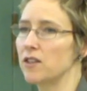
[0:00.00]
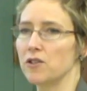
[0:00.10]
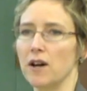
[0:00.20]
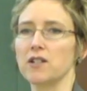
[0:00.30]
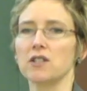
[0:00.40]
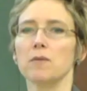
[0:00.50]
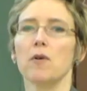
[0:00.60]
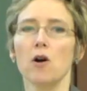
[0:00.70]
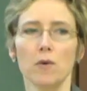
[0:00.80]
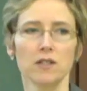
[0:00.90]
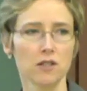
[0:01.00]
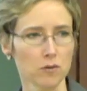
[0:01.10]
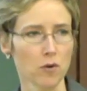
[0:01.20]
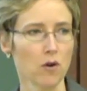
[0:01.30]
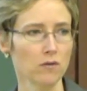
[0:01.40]
the direction the ball wants to
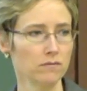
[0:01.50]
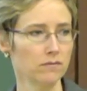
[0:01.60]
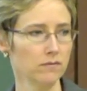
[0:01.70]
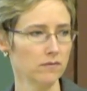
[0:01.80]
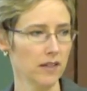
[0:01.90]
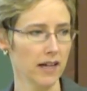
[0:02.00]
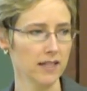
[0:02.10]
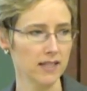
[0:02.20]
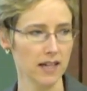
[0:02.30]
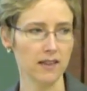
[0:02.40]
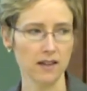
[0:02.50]
roll. Okay, it's in